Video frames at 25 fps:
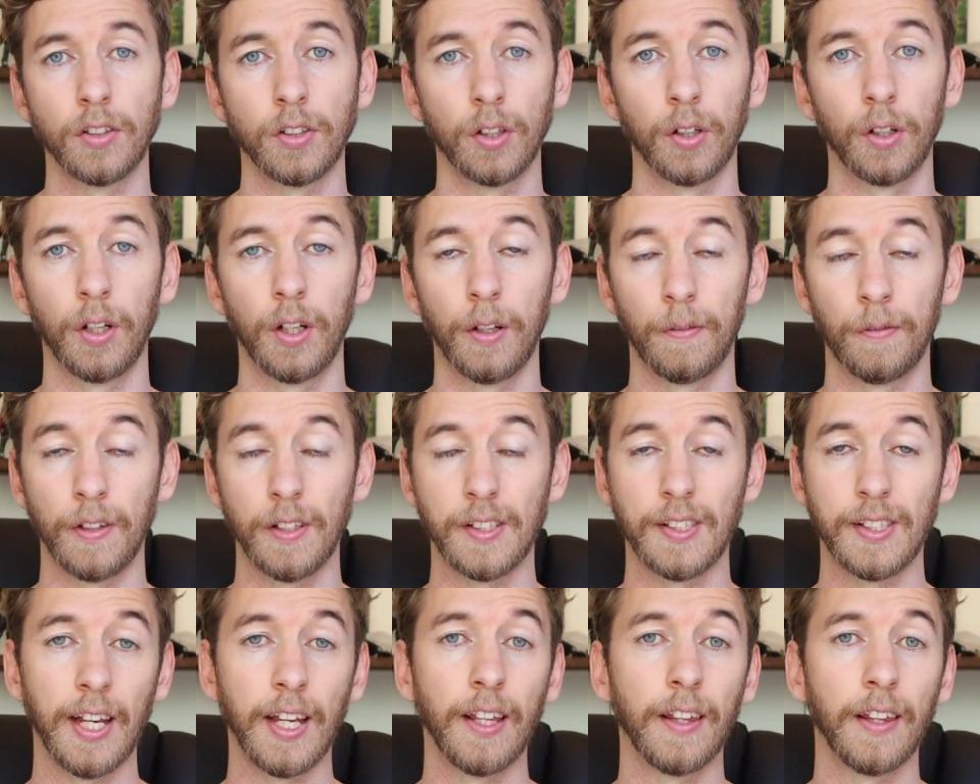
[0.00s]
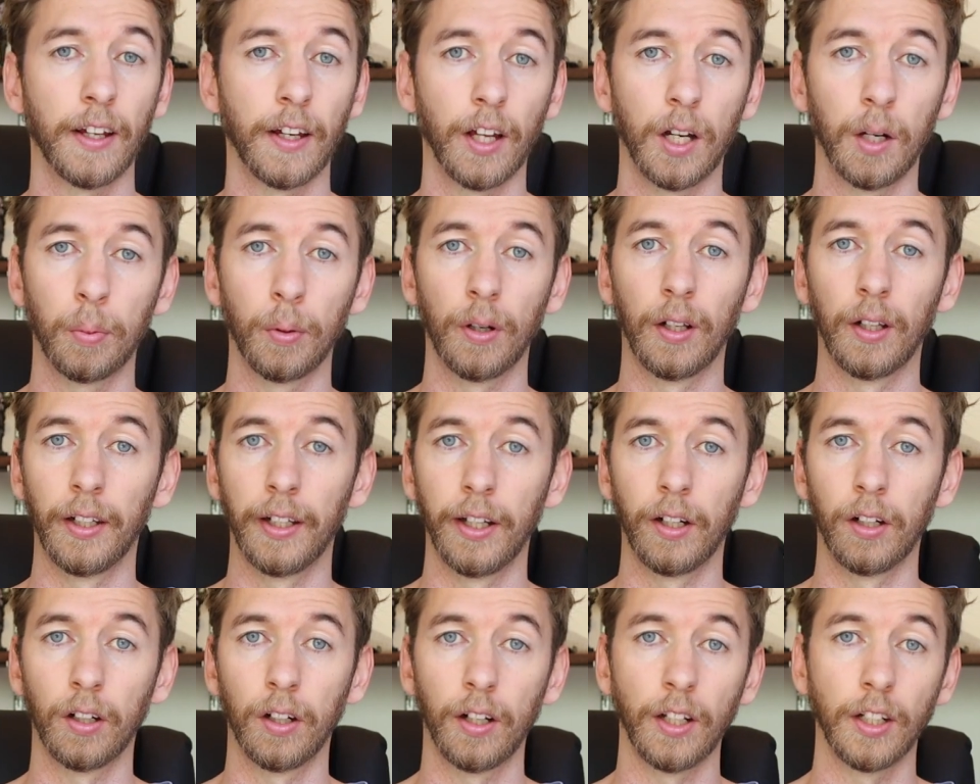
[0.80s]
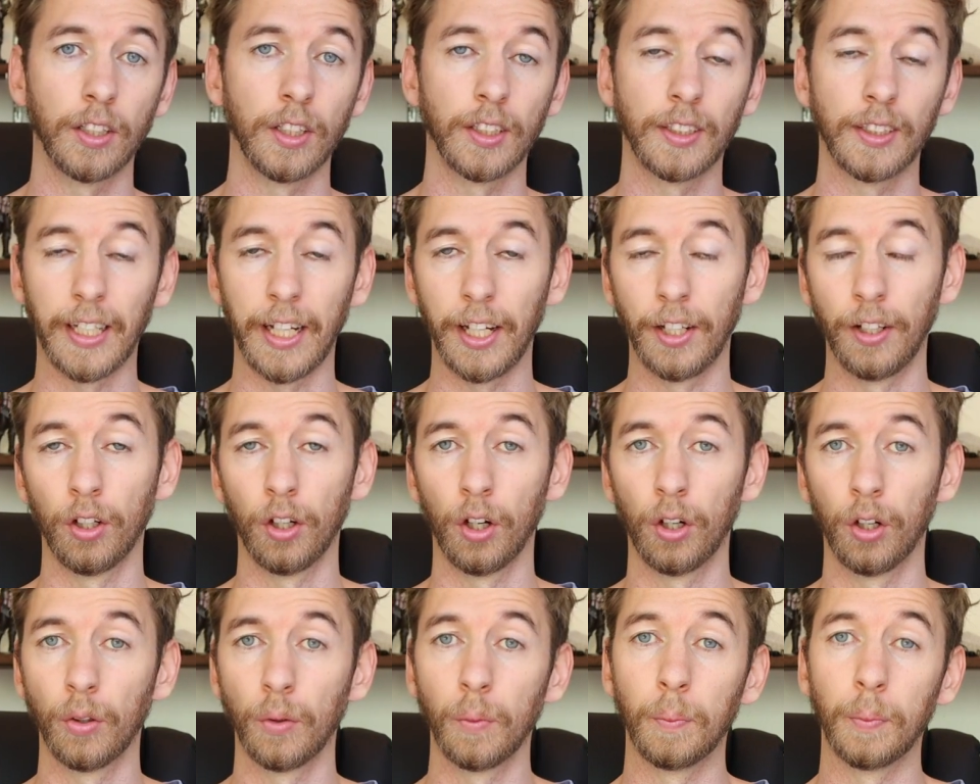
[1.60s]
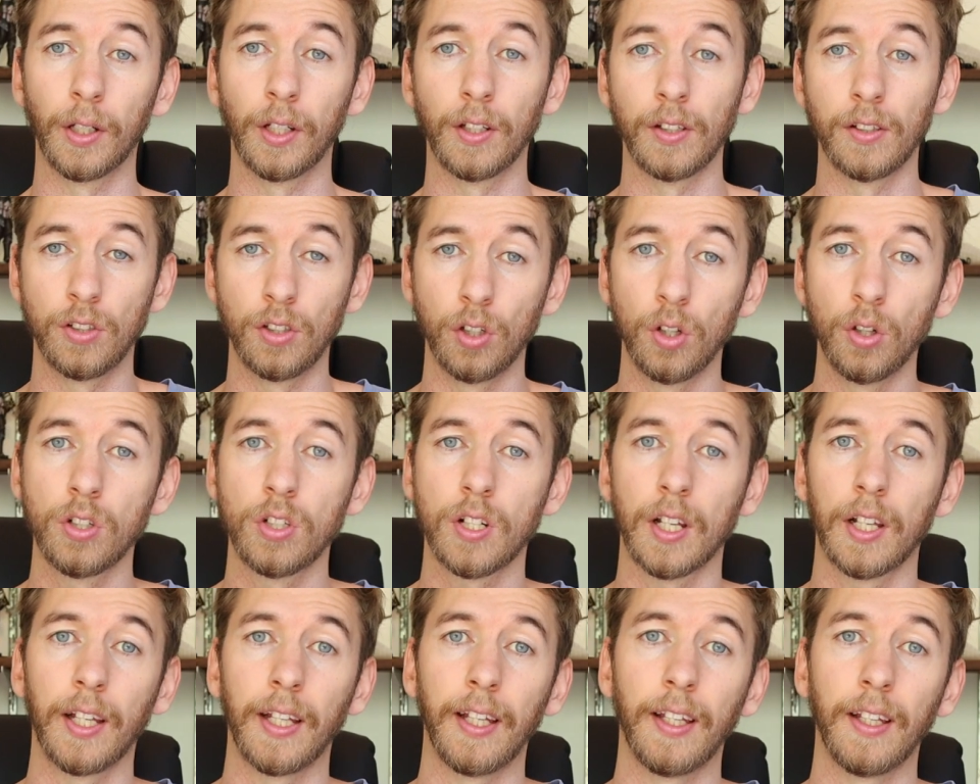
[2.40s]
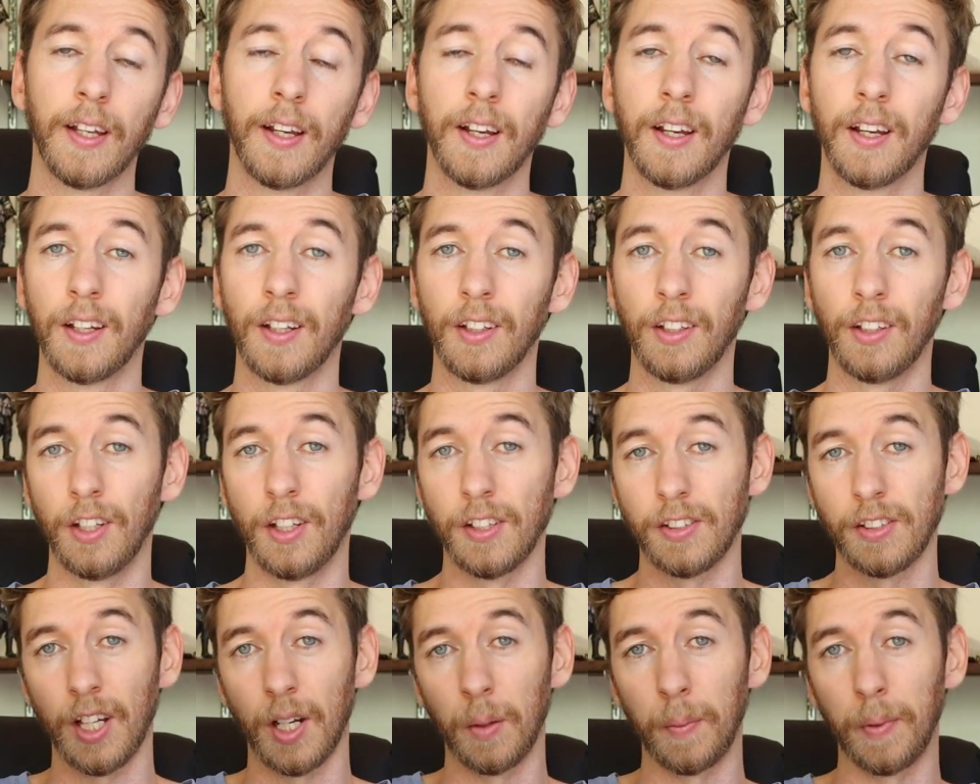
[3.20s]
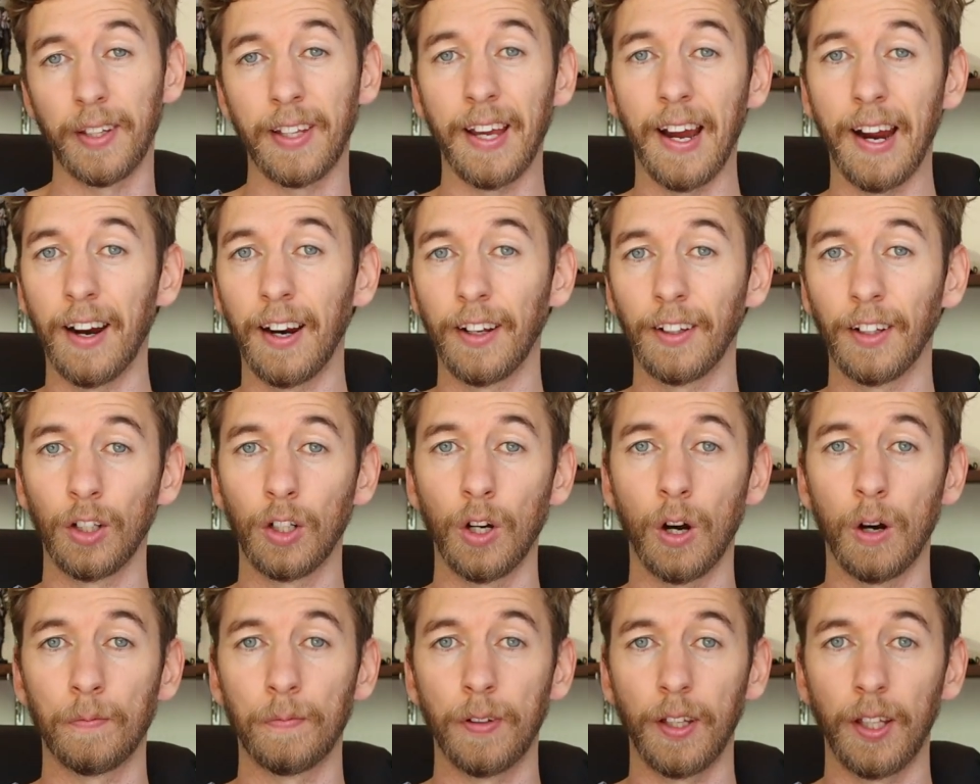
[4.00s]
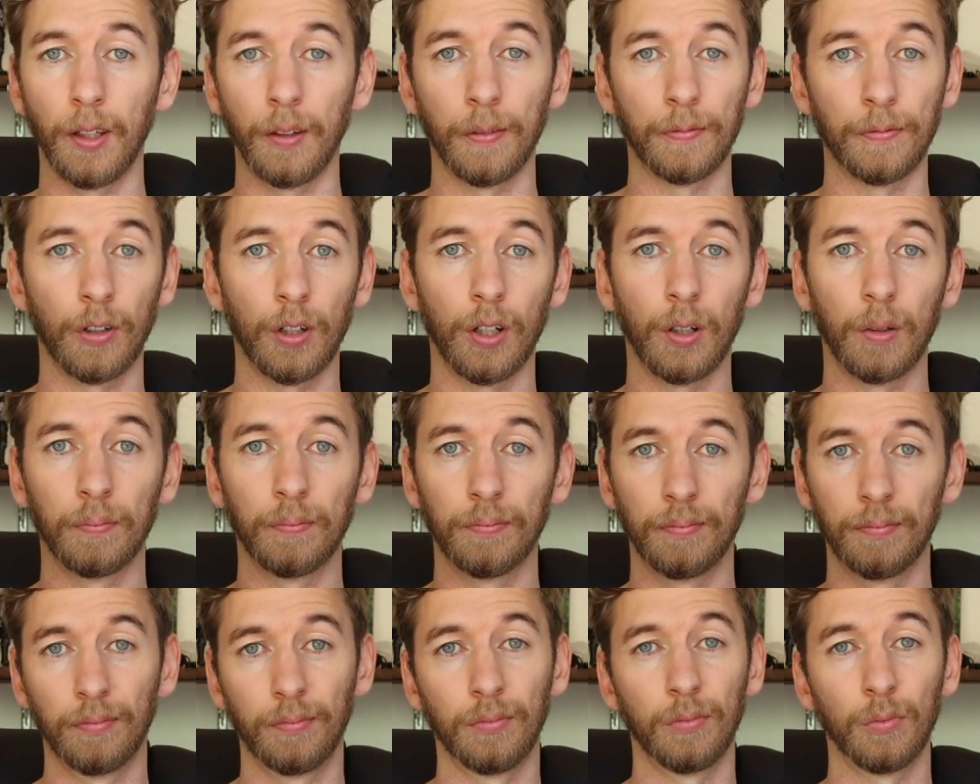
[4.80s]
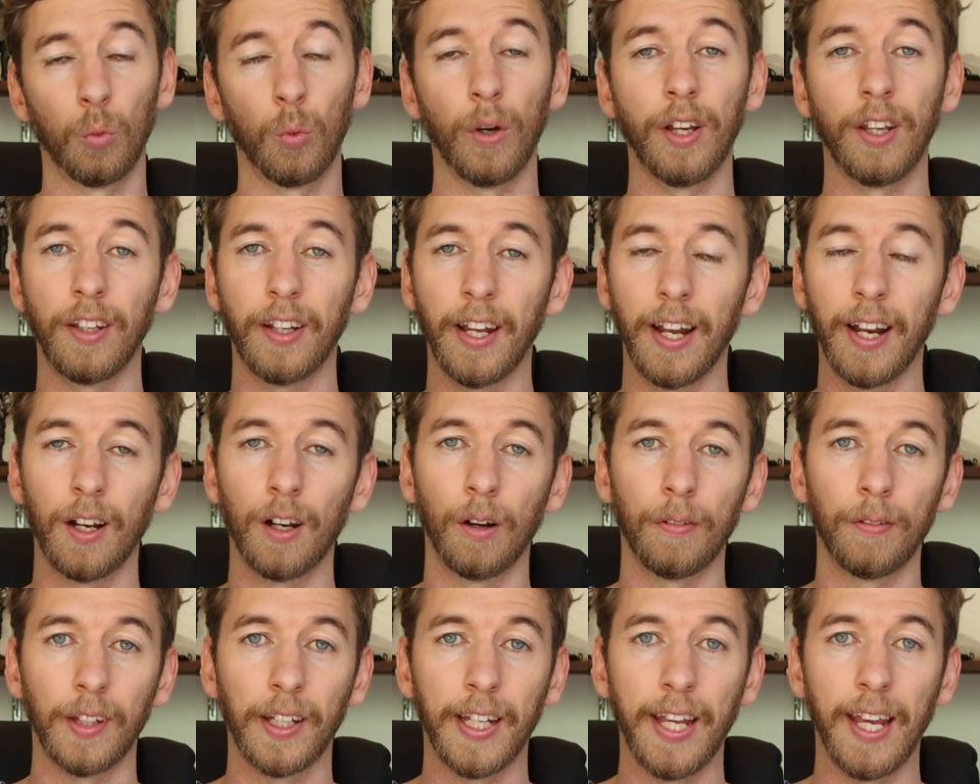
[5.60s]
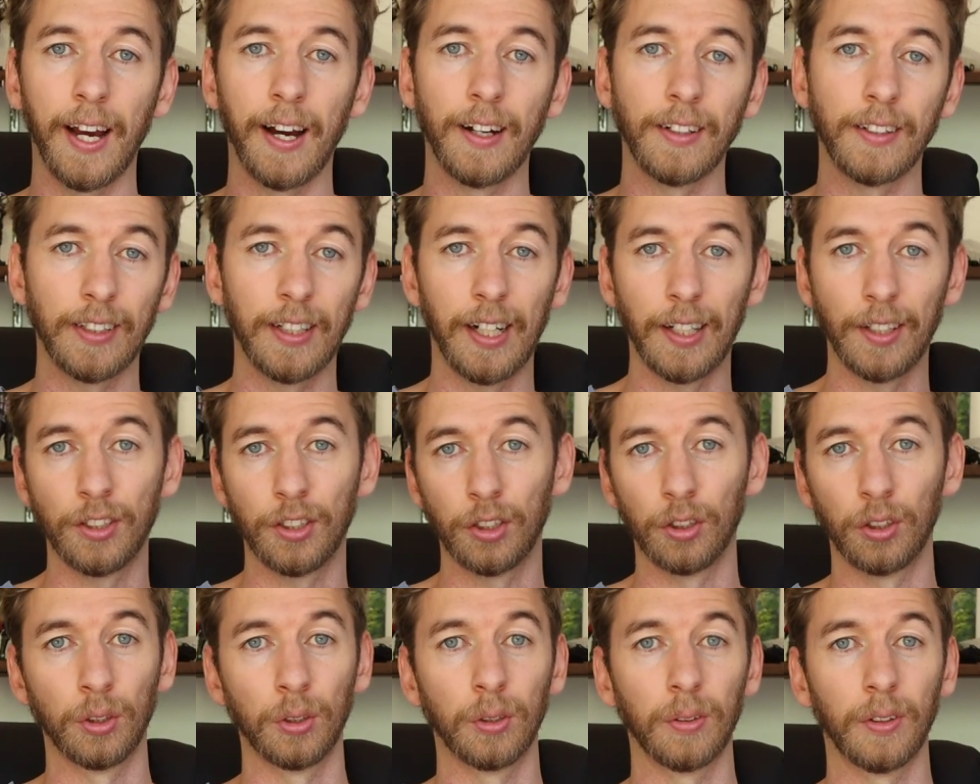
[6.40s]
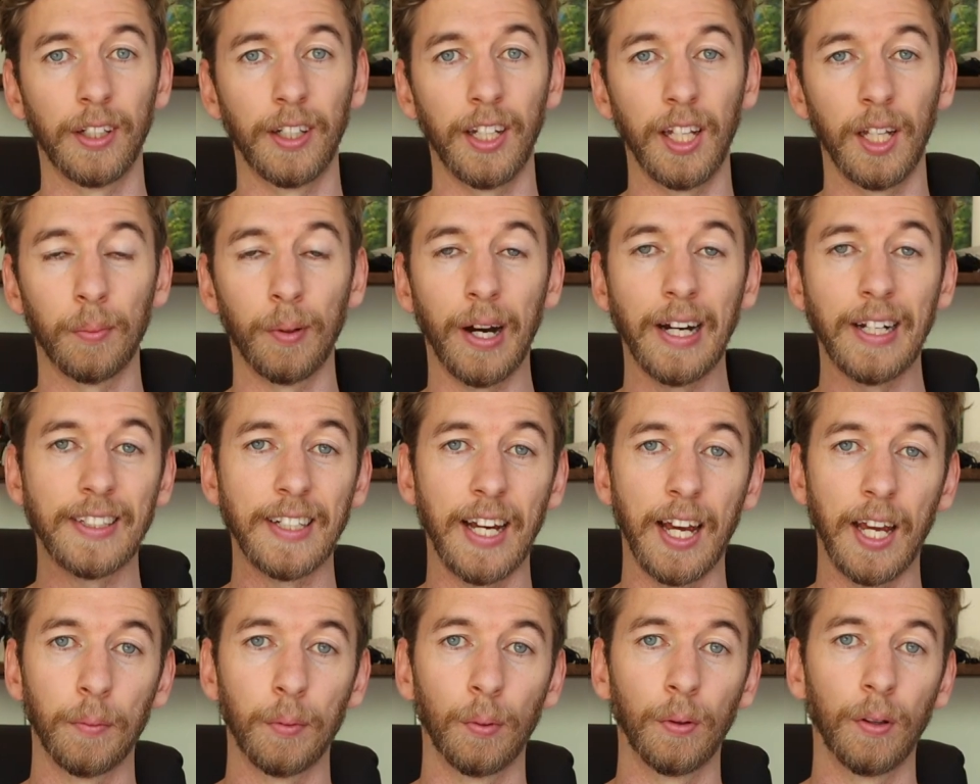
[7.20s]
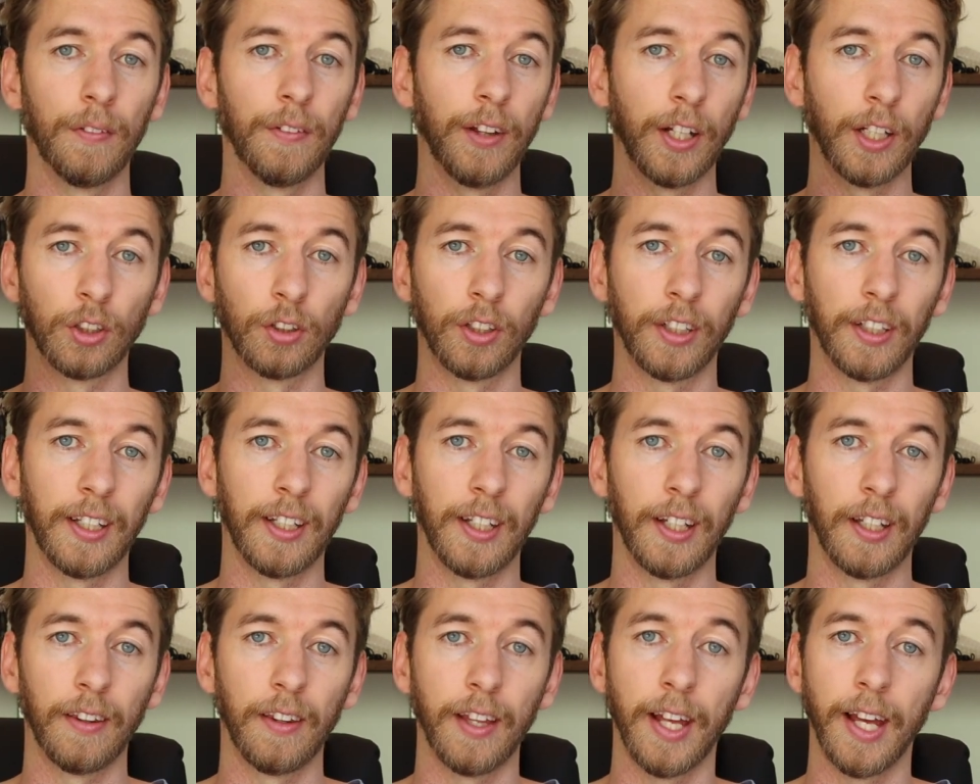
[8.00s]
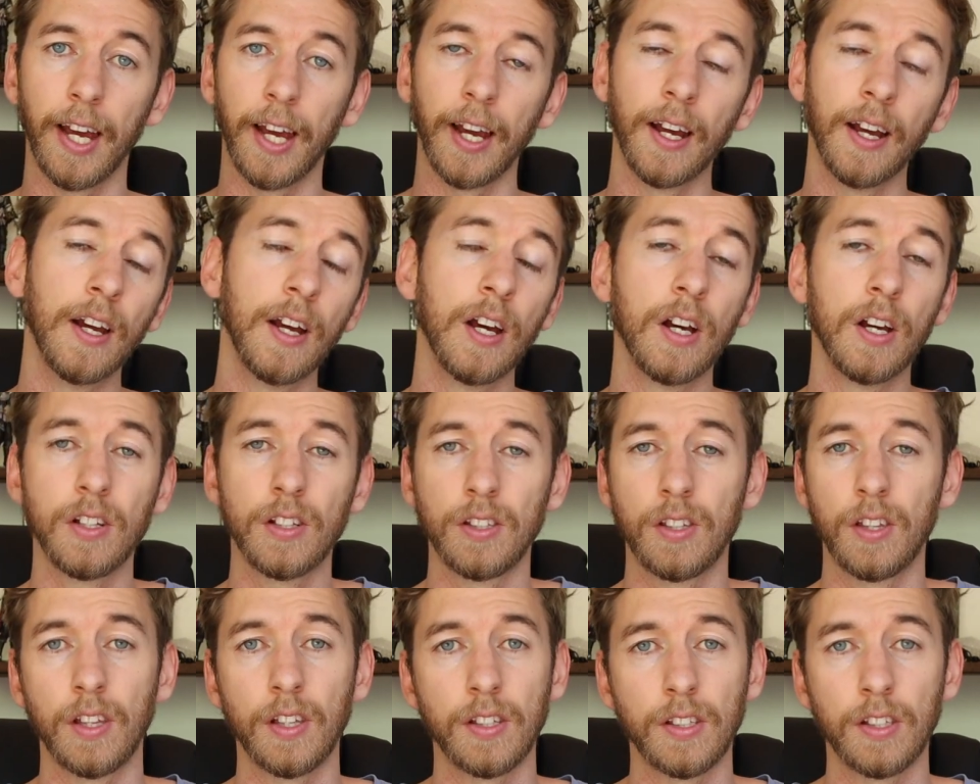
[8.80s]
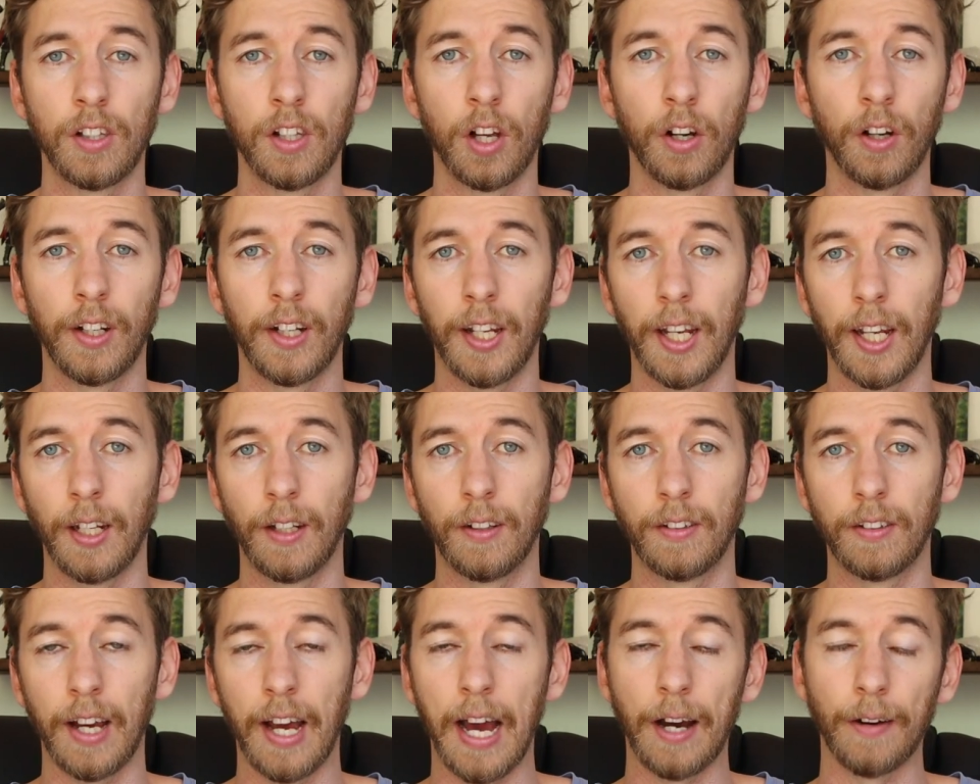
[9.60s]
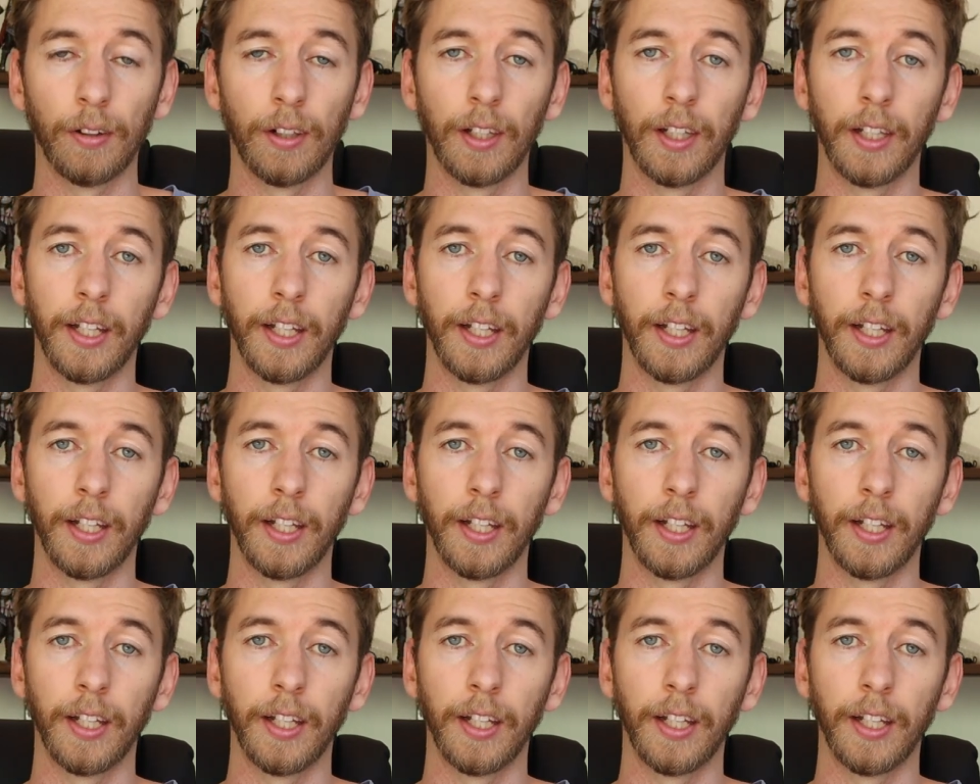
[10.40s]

So if you see they're going to put a lid on it, just say no, because usually you're just going to be carrying the coffee from where you get it off the counter to a nearby table and then drinking it there. So there's no need to have a